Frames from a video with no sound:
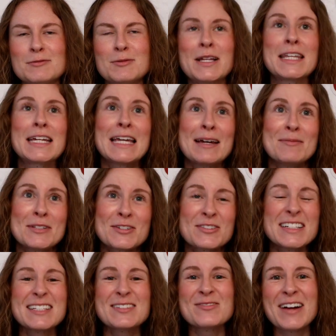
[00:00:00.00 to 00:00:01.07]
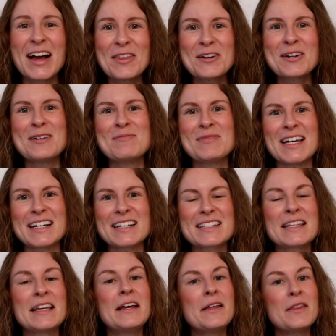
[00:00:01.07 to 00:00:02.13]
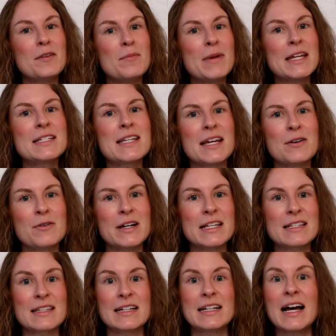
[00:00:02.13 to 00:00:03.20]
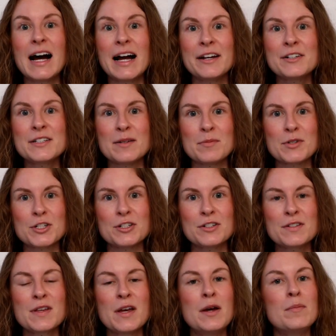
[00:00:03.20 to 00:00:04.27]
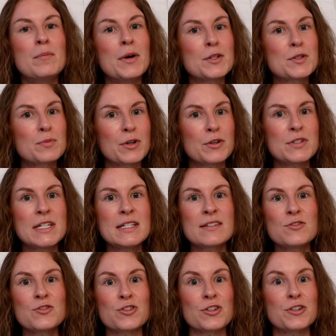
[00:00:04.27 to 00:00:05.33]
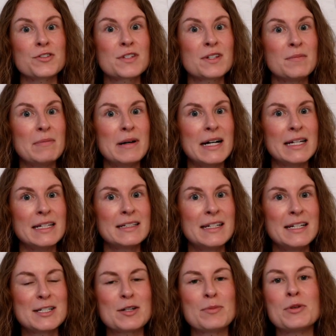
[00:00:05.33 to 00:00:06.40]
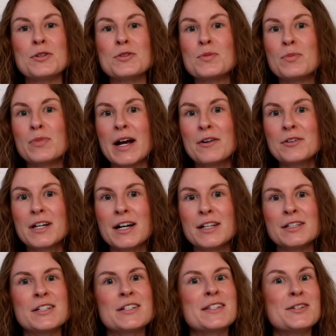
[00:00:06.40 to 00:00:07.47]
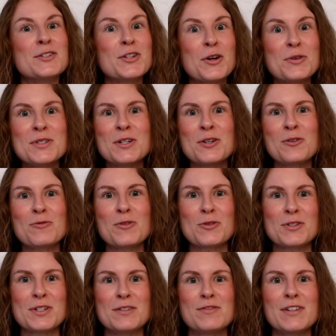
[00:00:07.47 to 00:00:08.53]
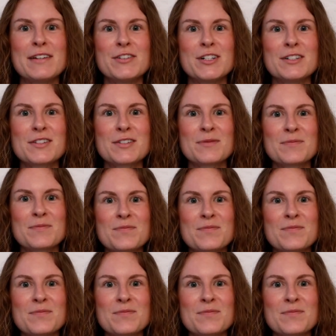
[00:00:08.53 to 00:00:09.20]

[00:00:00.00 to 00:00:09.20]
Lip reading: While the chemistry is rather complex, the main takeaway is that at higher temperatures, malt proteins and sugars combine to produce brown colors and toasted or roasted flavors.